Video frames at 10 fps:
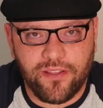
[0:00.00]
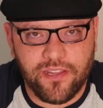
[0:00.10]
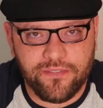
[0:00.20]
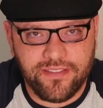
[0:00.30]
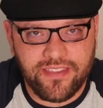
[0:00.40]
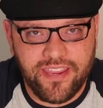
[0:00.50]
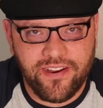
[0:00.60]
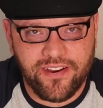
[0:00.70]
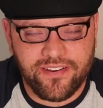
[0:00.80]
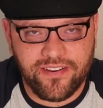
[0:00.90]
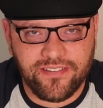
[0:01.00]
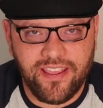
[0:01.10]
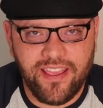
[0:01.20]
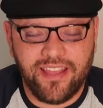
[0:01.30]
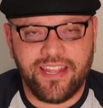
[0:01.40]
all of these characters
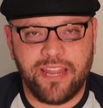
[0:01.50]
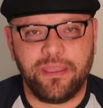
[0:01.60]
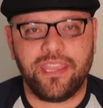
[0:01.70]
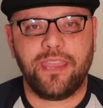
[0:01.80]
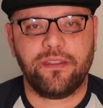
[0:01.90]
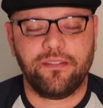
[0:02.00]
that I became